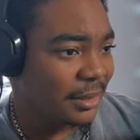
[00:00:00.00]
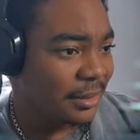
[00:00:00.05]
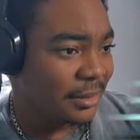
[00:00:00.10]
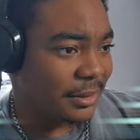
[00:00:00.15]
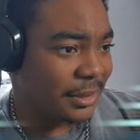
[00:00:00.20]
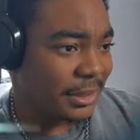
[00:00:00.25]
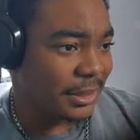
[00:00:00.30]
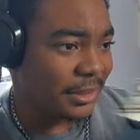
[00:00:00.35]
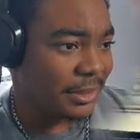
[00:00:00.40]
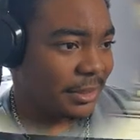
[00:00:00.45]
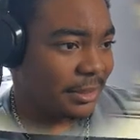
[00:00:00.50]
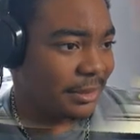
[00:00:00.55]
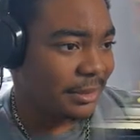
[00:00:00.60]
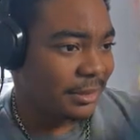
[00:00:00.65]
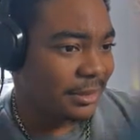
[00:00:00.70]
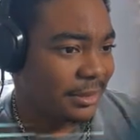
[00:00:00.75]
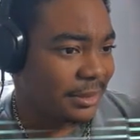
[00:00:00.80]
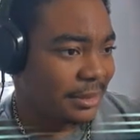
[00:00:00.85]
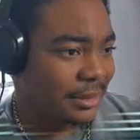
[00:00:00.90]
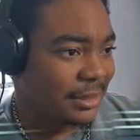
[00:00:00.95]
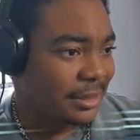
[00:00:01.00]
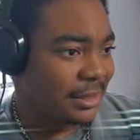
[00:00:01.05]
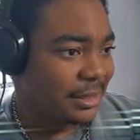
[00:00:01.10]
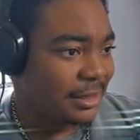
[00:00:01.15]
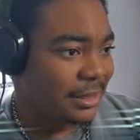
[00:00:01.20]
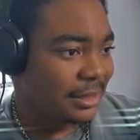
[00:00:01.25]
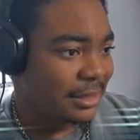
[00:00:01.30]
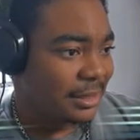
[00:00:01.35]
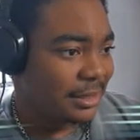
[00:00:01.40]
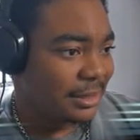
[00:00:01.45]
Okay.
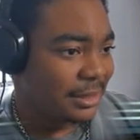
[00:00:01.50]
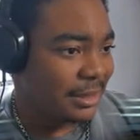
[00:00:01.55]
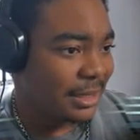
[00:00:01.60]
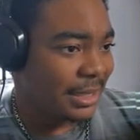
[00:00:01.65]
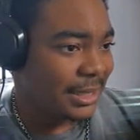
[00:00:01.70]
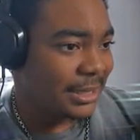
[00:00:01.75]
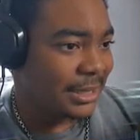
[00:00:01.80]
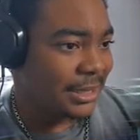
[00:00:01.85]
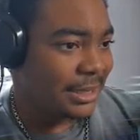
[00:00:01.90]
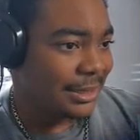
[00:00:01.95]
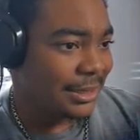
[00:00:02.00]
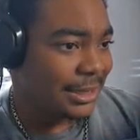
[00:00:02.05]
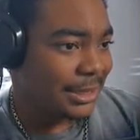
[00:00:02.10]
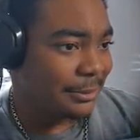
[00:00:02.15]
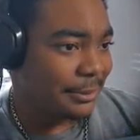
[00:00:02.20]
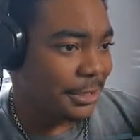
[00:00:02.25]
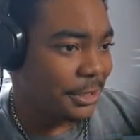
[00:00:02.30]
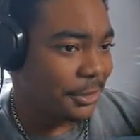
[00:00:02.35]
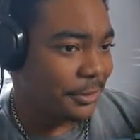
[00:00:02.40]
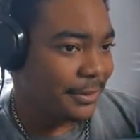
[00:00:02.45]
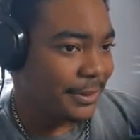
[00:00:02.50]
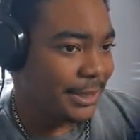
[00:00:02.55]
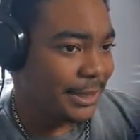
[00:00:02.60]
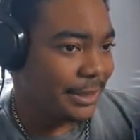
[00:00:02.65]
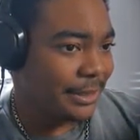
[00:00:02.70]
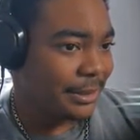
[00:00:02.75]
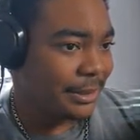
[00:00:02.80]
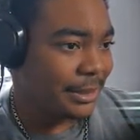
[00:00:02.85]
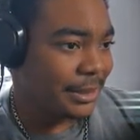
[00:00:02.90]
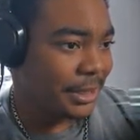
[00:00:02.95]
I saw a switch over
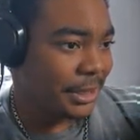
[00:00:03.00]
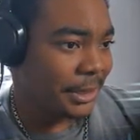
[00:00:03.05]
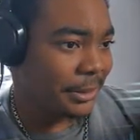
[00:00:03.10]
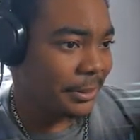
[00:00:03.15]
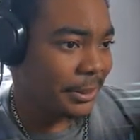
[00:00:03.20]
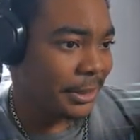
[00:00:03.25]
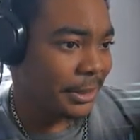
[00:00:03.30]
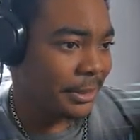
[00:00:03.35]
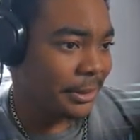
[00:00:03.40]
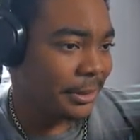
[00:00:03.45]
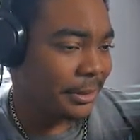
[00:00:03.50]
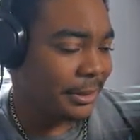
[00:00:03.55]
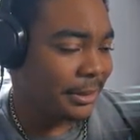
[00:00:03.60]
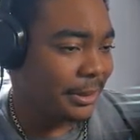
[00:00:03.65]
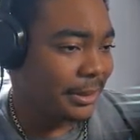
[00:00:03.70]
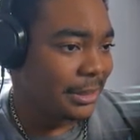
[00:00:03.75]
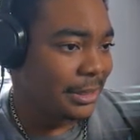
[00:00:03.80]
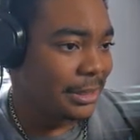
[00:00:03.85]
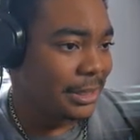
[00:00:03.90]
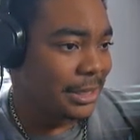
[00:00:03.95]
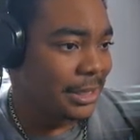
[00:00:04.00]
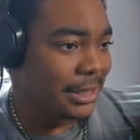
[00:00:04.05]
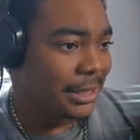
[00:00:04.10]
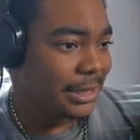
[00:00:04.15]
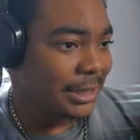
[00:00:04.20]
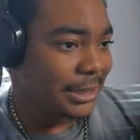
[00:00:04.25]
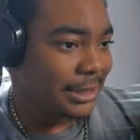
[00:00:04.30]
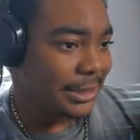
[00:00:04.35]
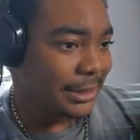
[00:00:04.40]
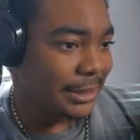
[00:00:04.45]
here. There we go.
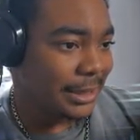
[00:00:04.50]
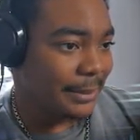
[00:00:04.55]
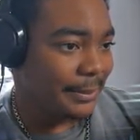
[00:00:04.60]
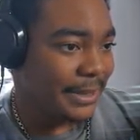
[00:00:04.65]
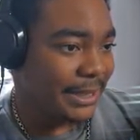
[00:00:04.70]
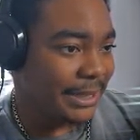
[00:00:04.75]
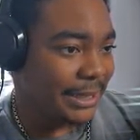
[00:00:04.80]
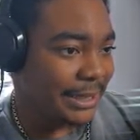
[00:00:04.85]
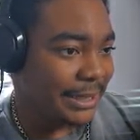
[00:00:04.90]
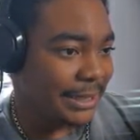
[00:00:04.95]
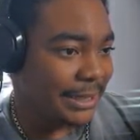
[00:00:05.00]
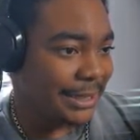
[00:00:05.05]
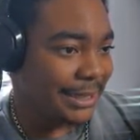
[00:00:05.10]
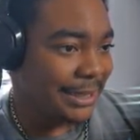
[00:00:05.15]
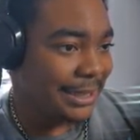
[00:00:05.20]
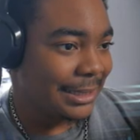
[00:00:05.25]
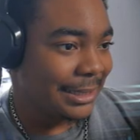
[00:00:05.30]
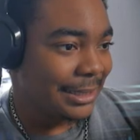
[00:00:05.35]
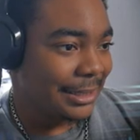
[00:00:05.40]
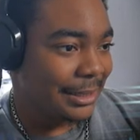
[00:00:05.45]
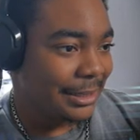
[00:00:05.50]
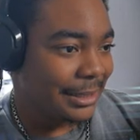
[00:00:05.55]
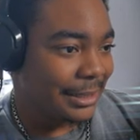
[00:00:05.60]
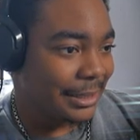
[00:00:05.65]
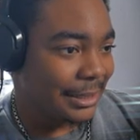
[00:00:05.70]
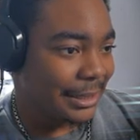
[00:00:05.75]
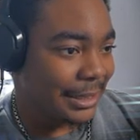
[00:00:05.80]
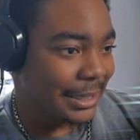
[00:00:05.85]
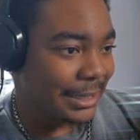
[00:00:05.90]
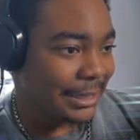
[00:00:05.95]
So let me just
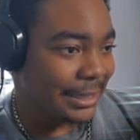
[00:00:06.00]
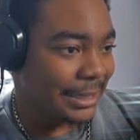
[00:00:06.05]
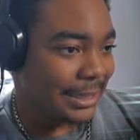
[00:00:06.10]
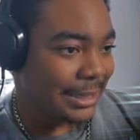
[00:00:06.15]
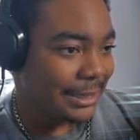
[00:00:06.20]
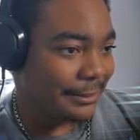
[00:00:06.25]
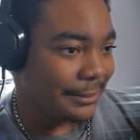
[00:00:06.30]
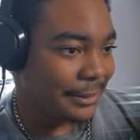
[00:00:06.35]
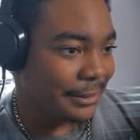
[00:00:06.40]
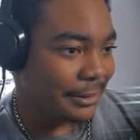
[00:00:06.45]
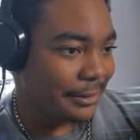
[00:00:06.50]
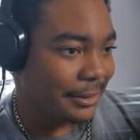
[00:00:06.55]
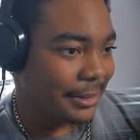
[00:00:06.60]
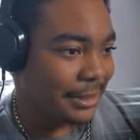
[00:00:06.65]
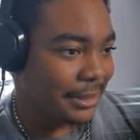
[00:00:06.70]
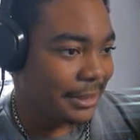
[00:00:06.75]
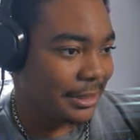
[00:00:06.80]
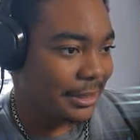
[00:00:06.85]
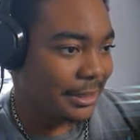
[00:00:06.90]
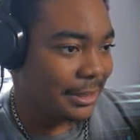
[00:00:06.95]
get this real quick.